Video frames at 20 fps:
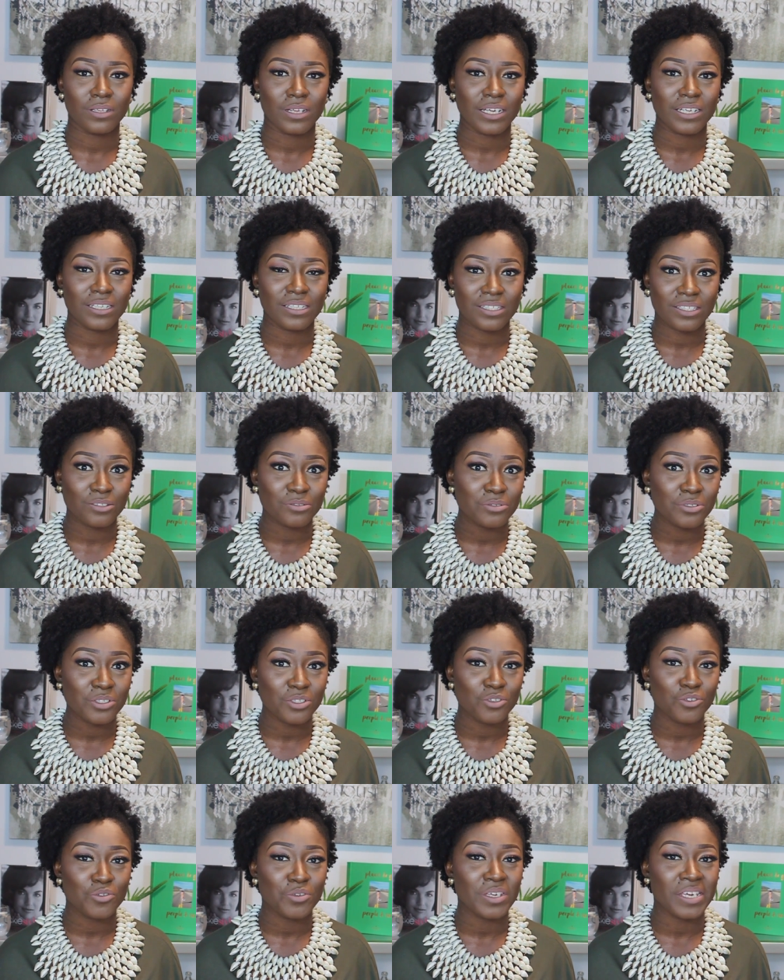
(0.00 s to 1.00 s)
Like
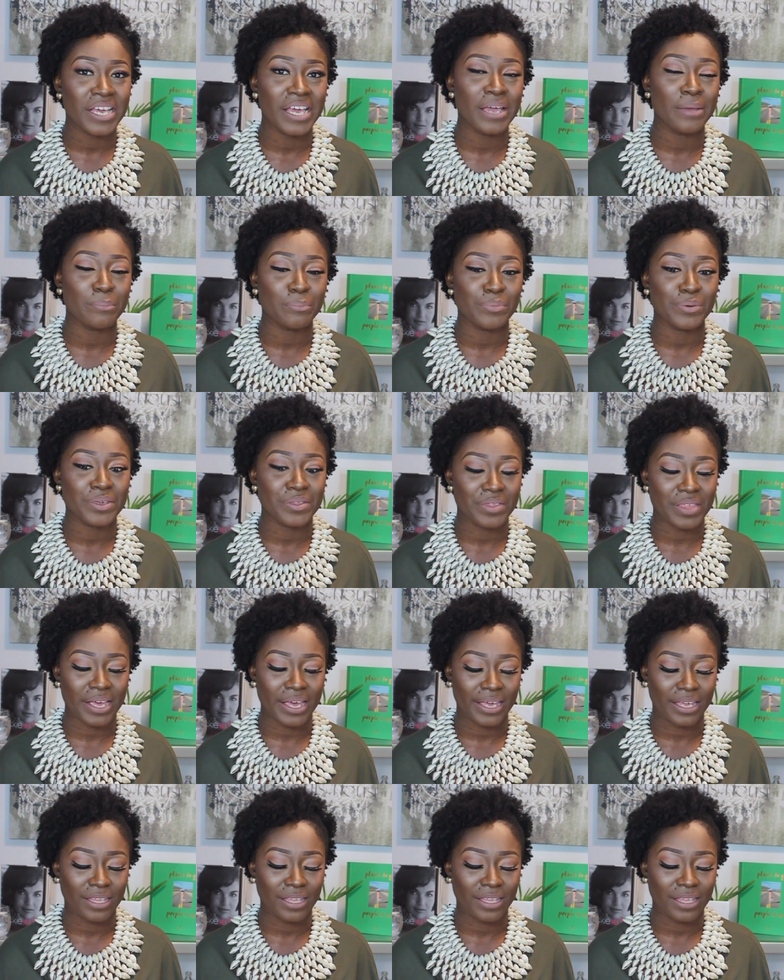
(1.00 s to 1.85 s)
seriously, you can't beat that.